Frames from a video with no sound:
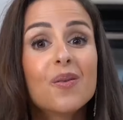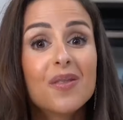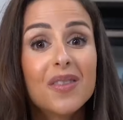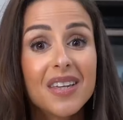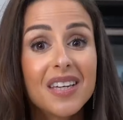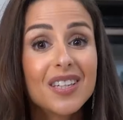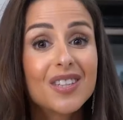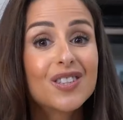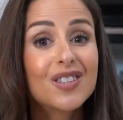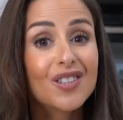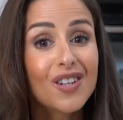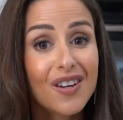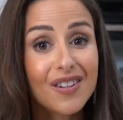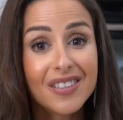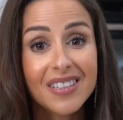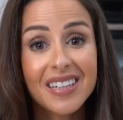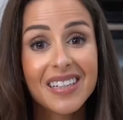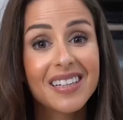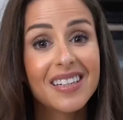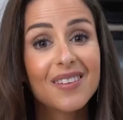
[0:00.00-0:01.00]
these
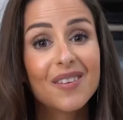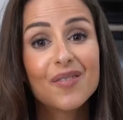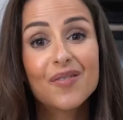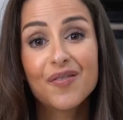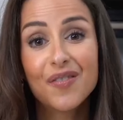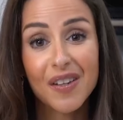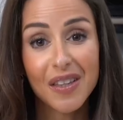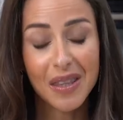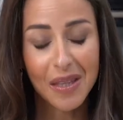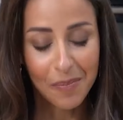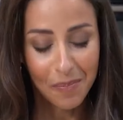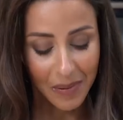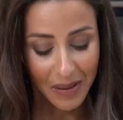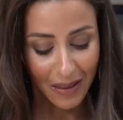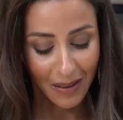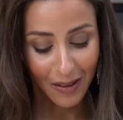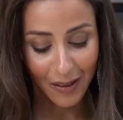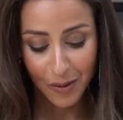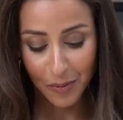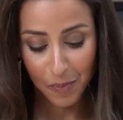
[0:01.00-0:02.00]
certainly fit the
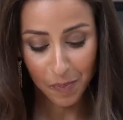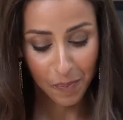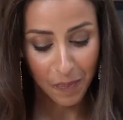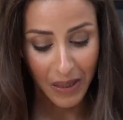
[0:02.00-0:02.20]
bill,